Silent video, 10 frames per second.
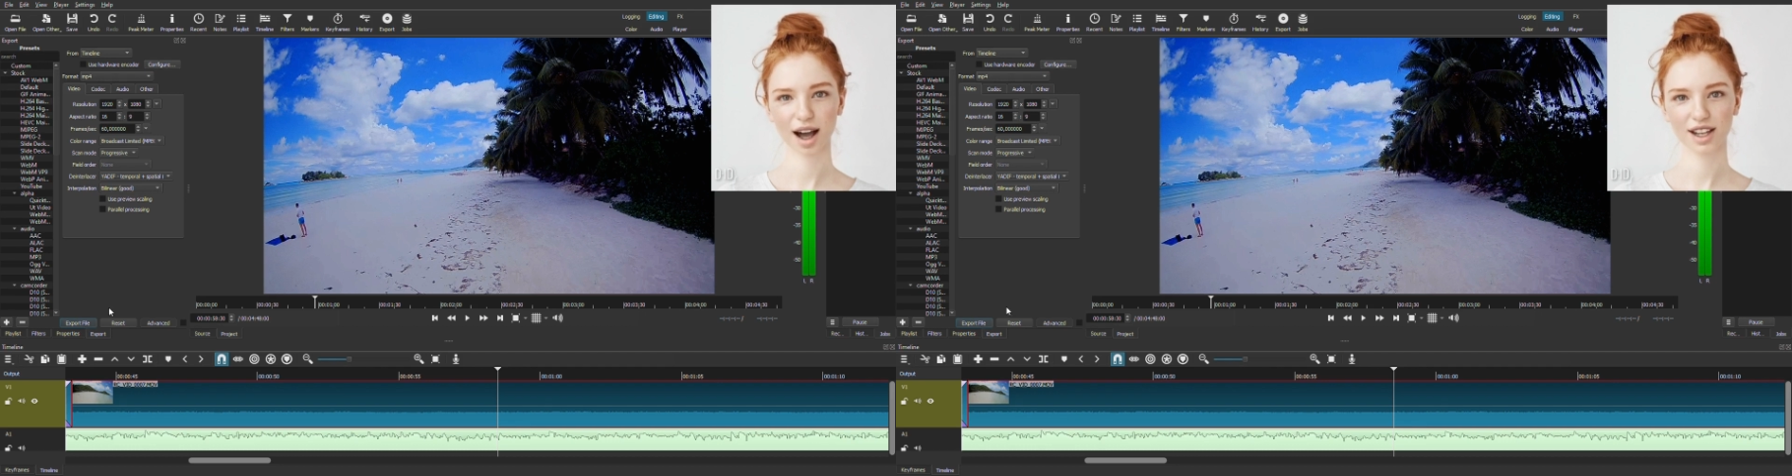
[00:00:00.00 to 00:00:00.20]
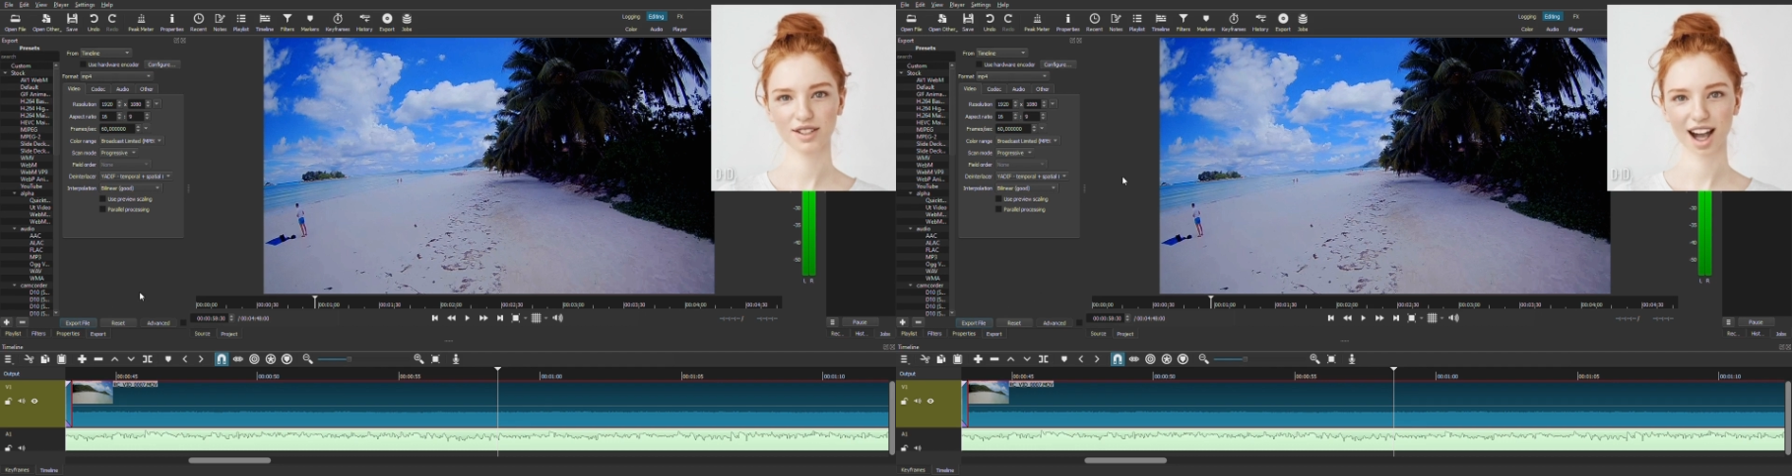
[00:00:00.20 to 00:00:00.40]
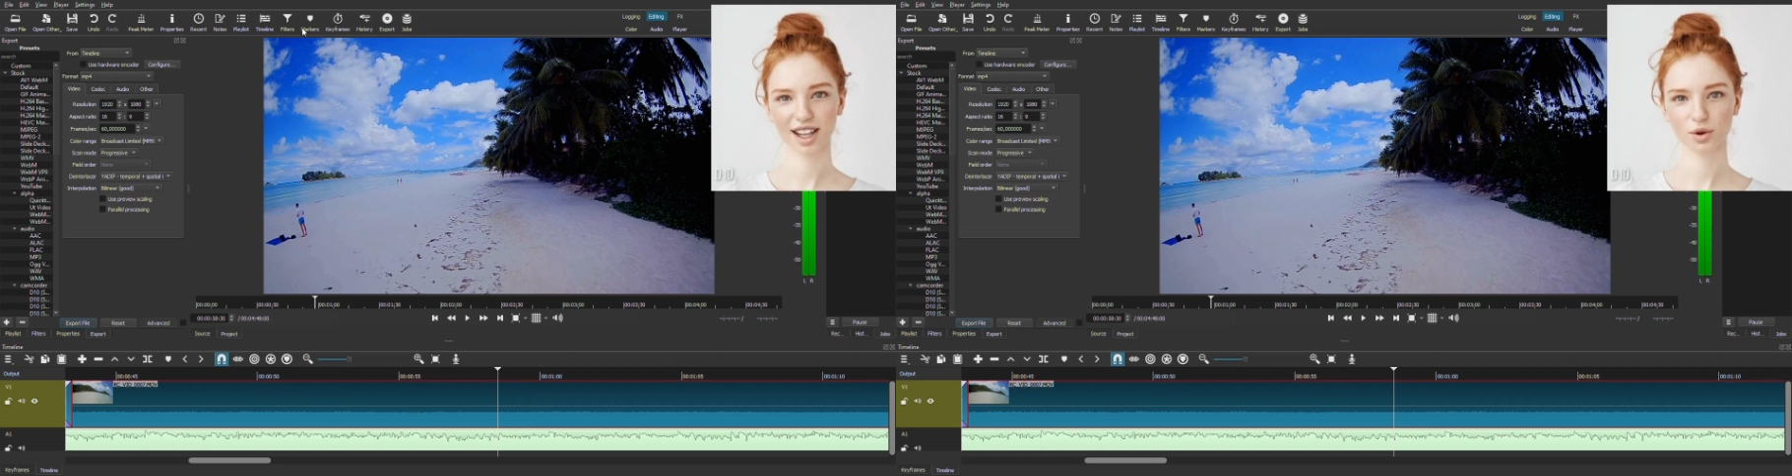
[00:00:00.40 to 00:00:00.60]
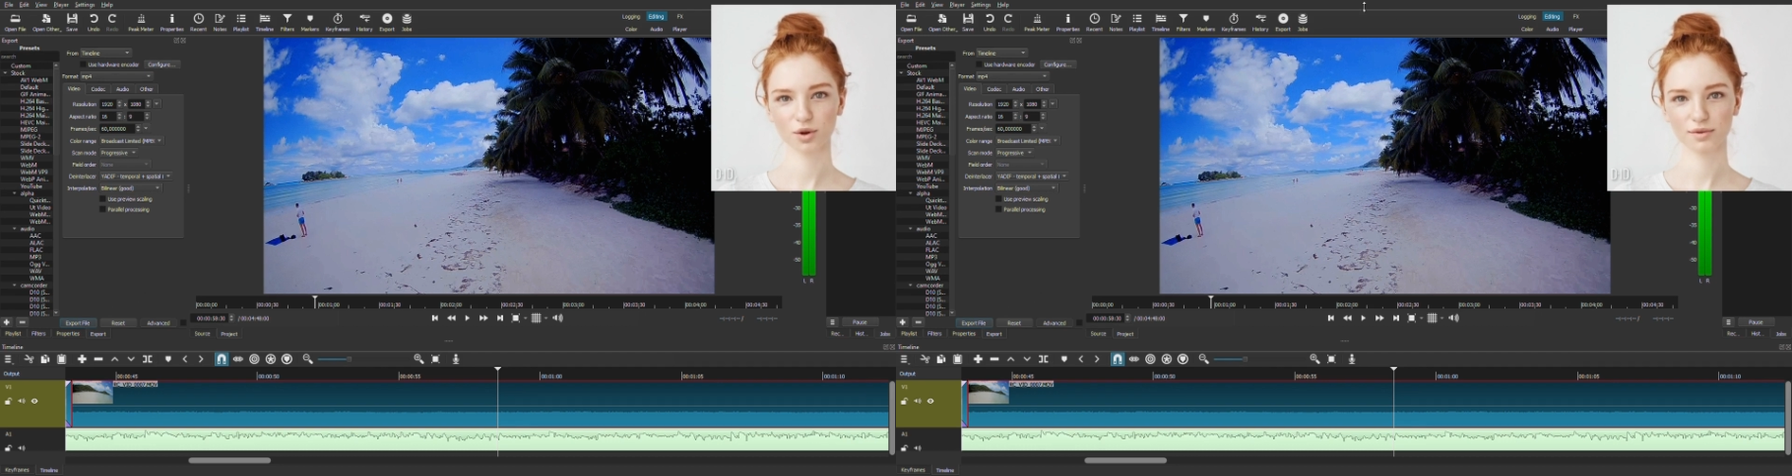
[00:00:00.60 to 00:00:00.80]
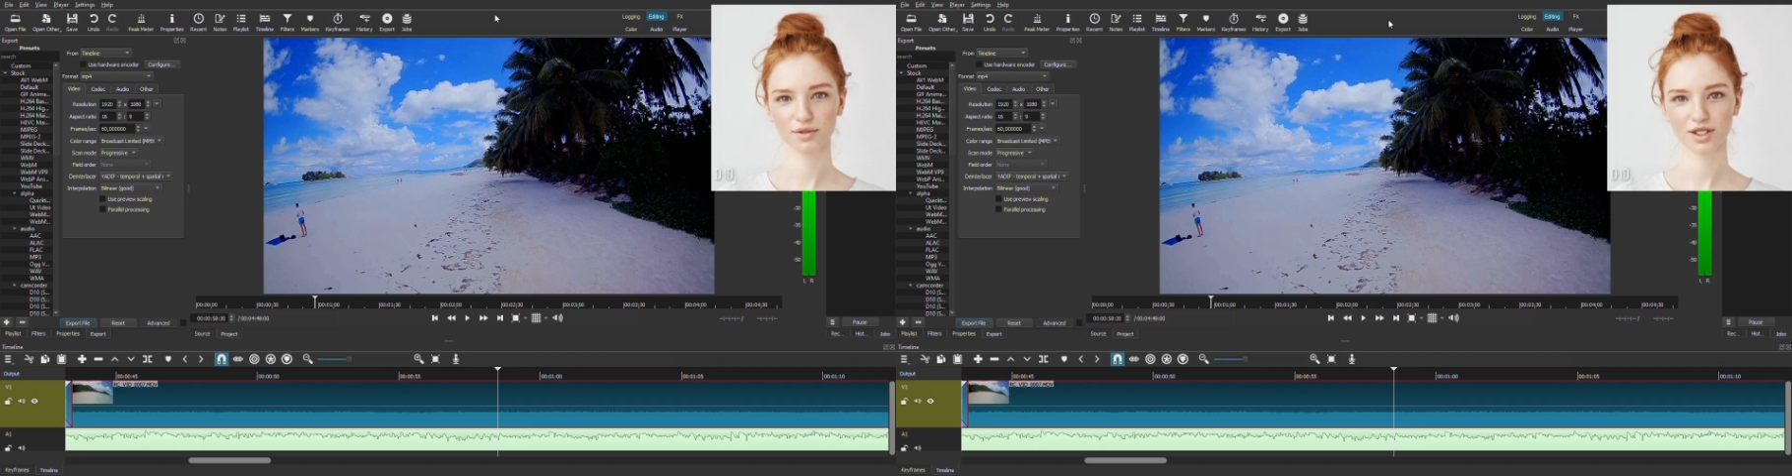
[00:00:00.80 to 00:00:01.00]
batch
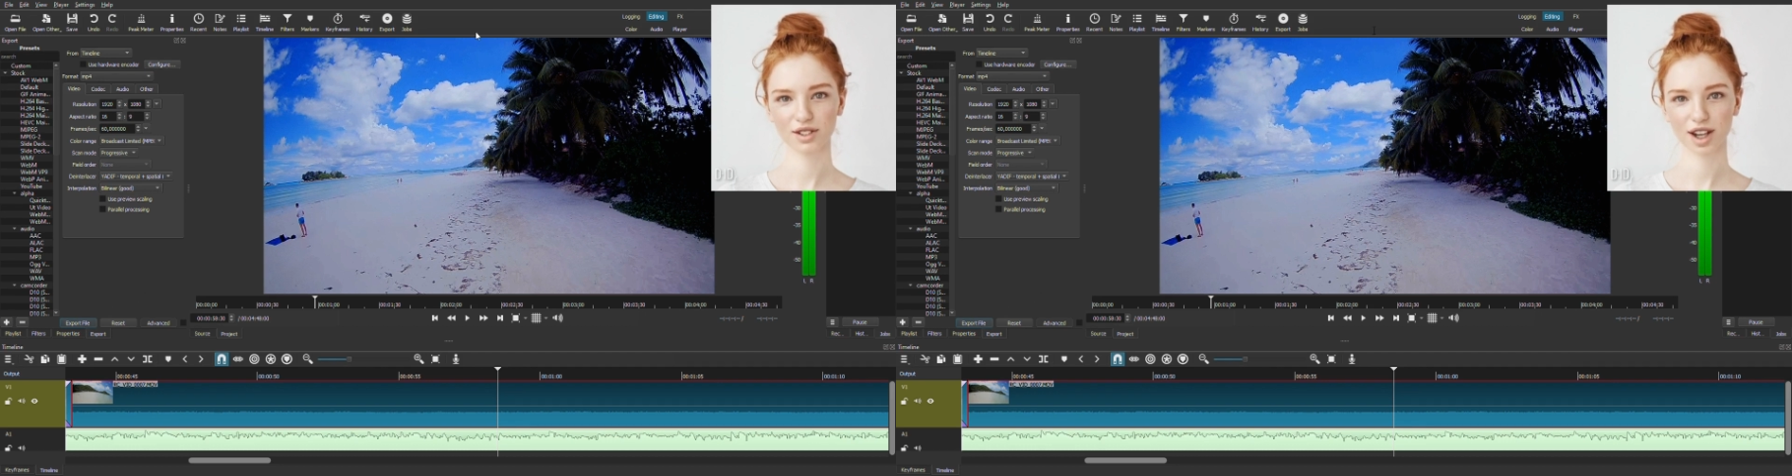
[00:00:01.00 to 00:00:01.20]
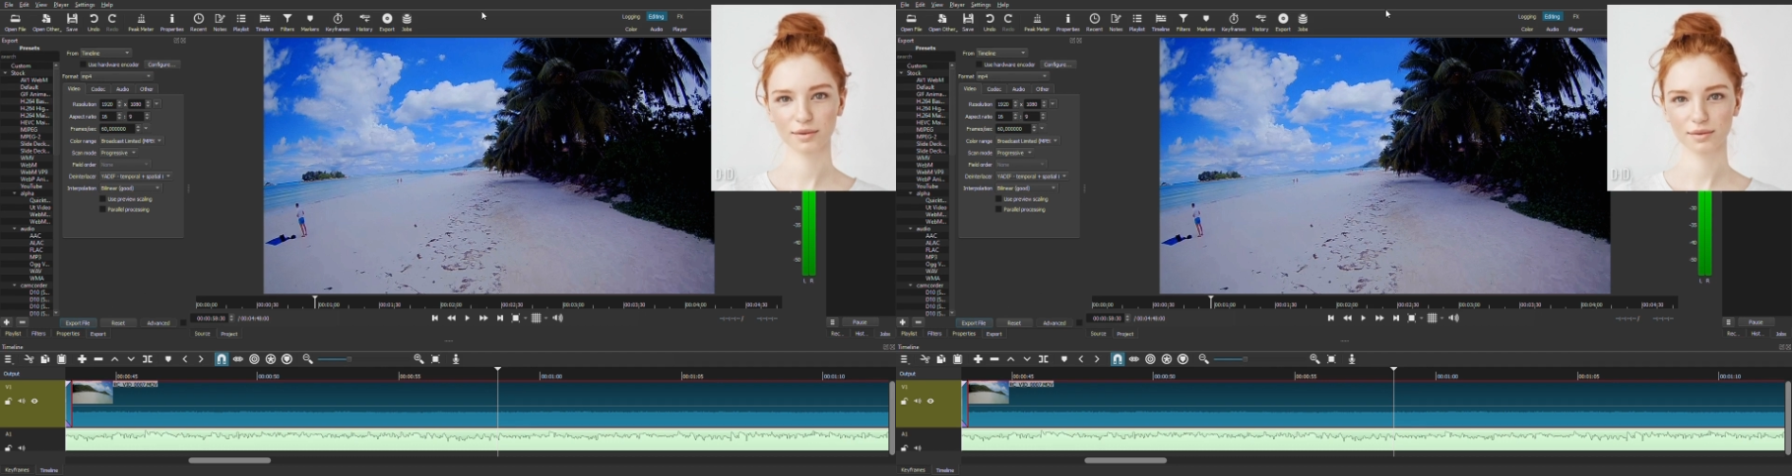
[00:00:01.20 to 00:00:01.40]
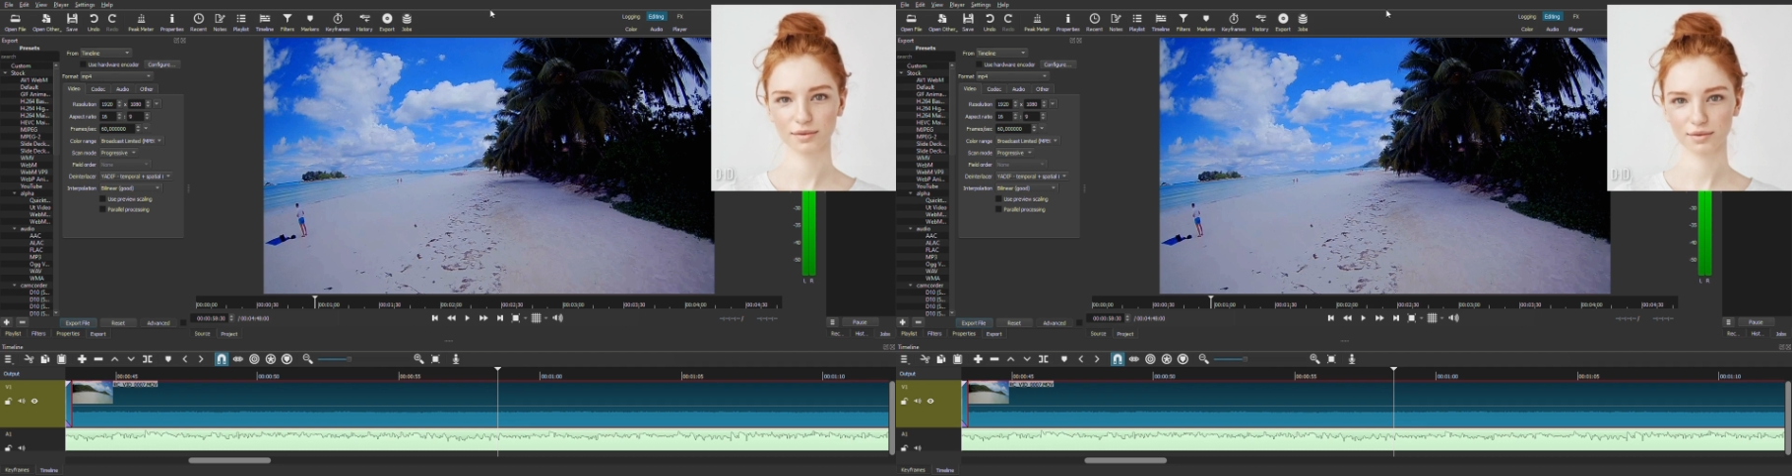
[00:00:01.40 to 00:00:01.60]
export feature.